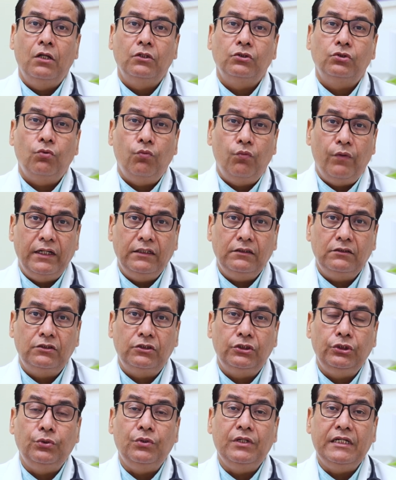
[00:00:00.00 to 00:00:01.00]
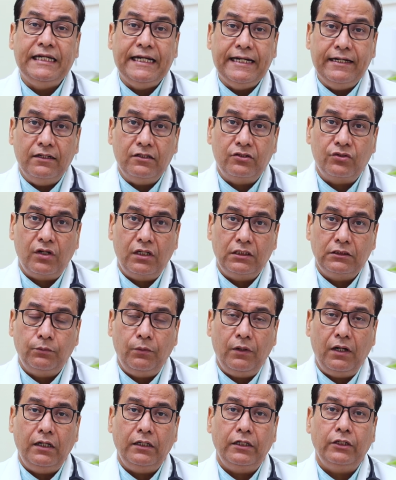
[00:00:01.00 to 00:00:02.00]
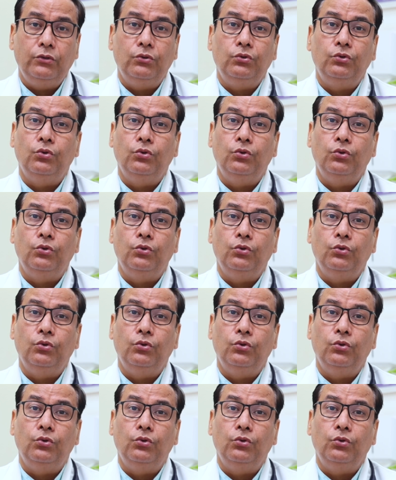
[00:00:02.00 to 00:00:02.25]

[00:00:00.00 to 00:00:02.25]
So once you need a transplant and you